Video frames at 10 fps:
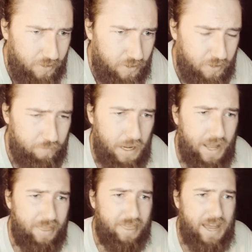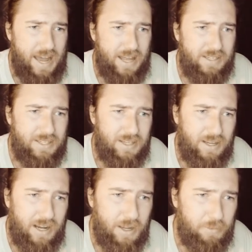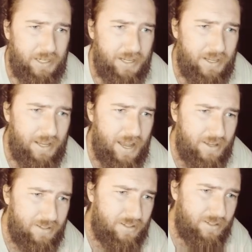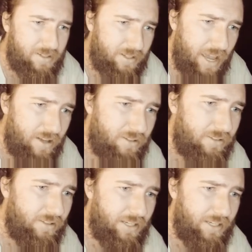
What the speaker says: combat that, I'm going to hit S to scale.